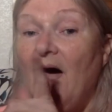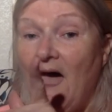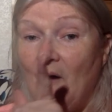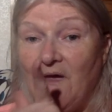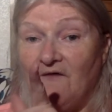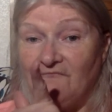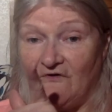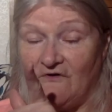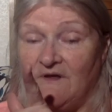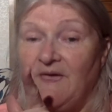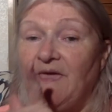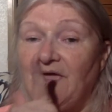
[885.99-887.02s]
However,
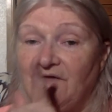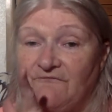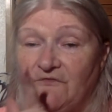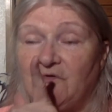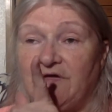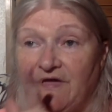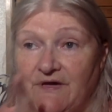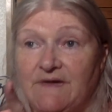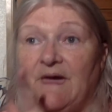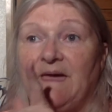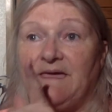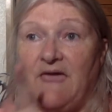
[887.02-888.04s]
if you kick
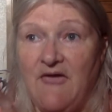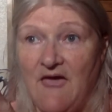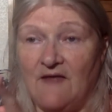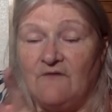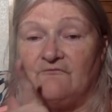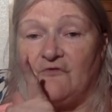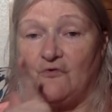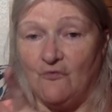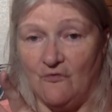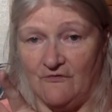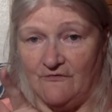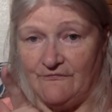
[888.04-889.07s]
a can of
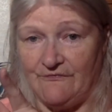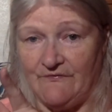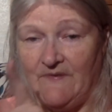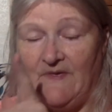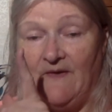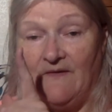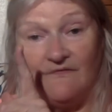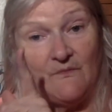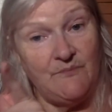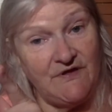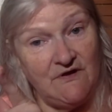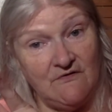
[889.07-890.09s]
Coors, the
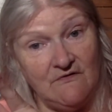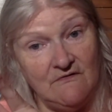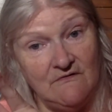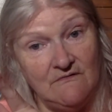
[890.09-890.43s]
beer,